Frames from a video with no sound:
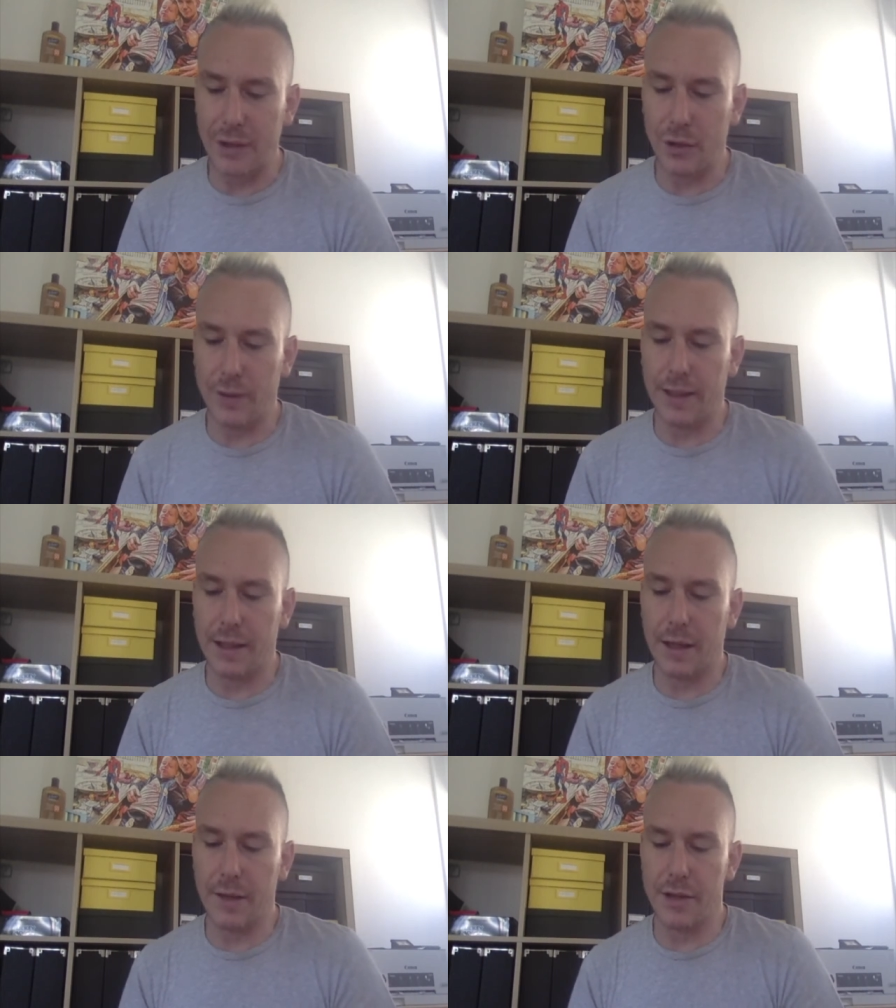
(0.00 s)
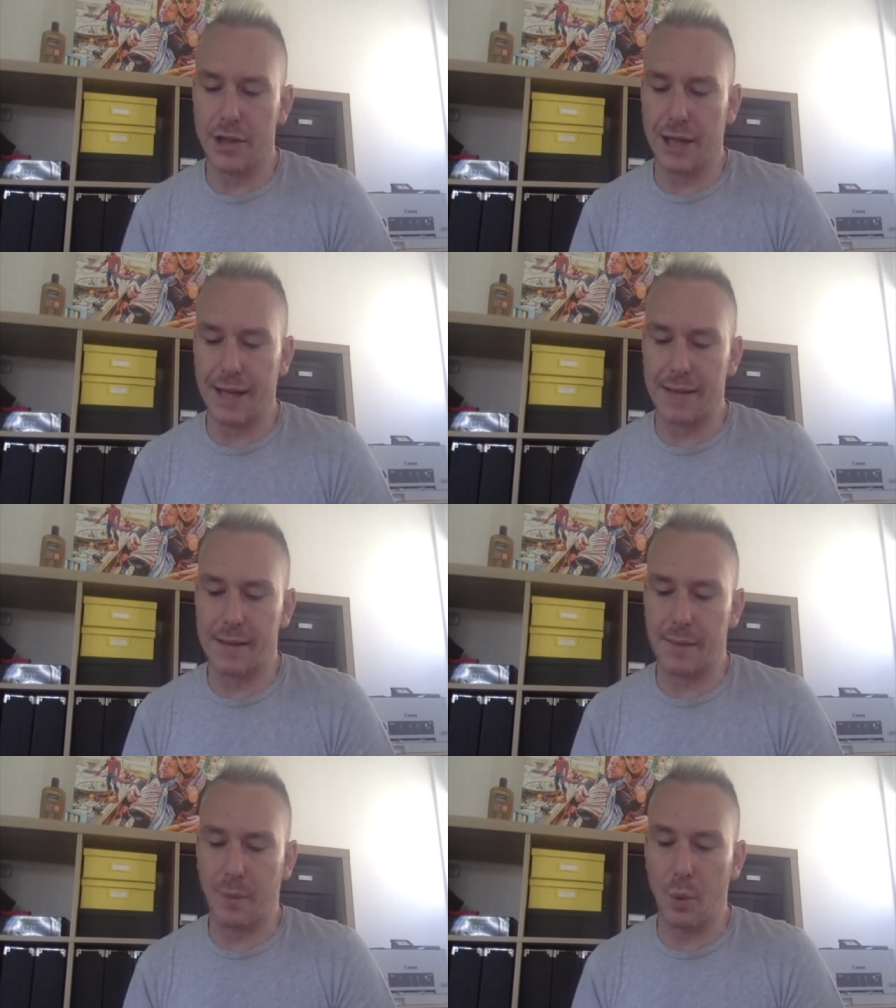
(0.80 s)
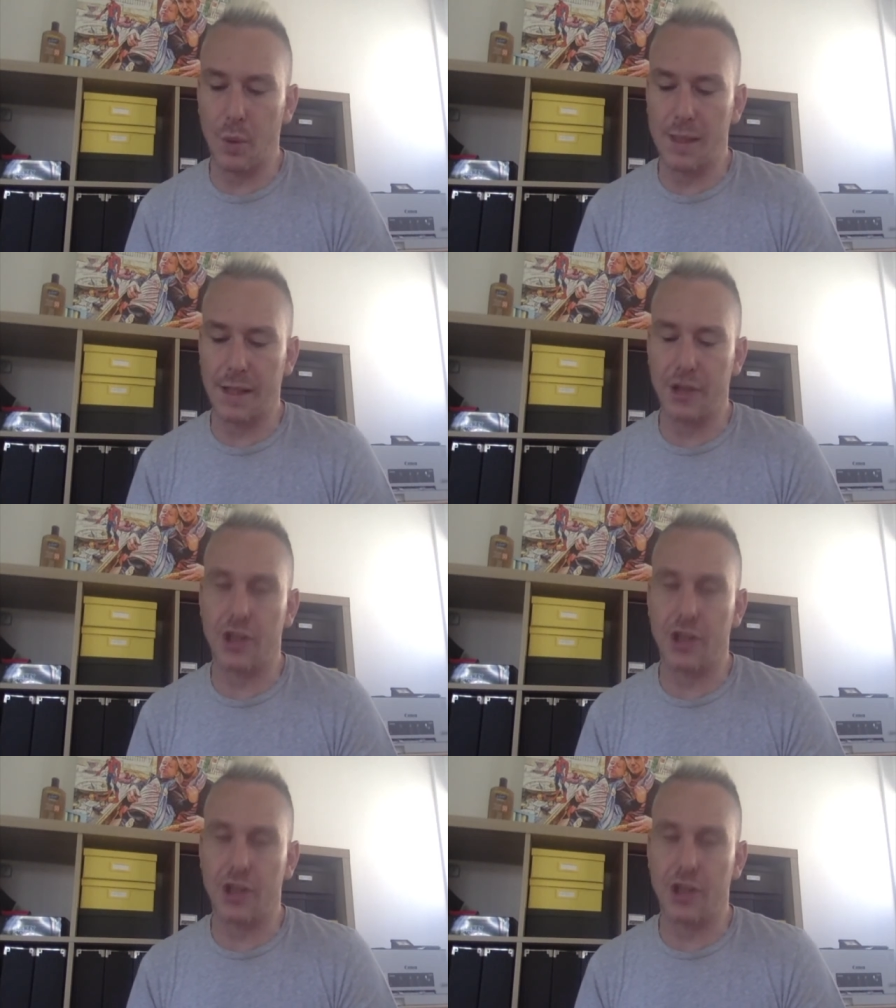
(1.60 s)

you're encouraging and supporting